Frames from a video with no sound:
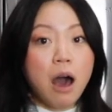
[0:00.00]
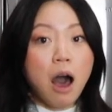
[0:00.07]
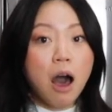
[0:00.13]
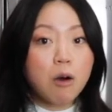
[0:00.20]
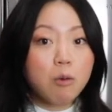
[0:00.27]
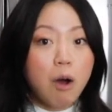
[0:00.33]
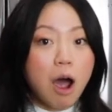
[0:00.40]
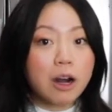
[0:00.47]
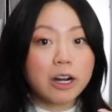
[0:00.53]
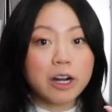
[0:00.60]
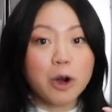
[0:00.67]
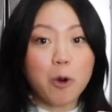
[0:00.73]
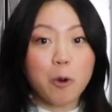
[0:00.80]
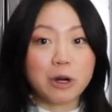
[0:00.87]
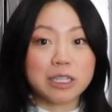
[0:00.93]
hot
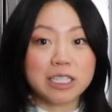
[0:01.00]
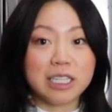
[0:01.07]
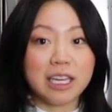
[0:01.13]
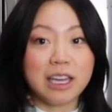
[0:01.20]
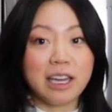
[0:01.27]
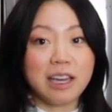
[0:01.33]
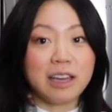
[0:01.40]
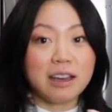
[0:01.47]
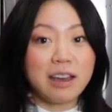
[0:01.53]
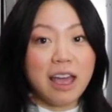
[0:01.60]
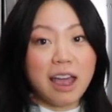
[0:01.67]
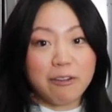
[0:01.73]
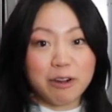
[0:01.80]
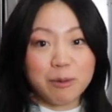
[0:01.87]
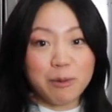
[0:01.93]
water or tea
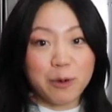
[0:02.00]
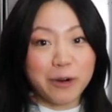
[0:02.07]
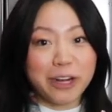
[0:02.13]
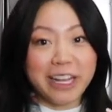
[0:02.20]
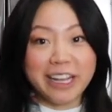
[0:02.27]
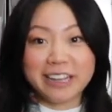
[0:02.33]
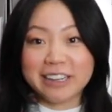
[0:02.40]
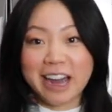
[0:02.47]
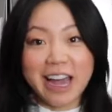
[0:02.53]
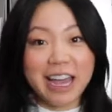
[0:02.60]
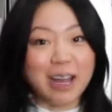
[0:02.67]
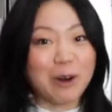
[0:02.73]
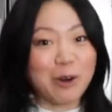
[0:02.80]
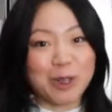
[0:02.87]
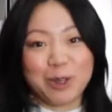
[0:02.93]
every morning,
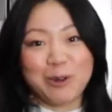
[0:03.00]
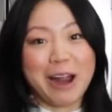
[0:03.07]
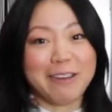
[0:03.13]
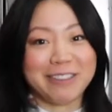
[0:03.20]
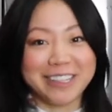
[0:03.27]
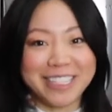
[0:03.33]
night, or throughout the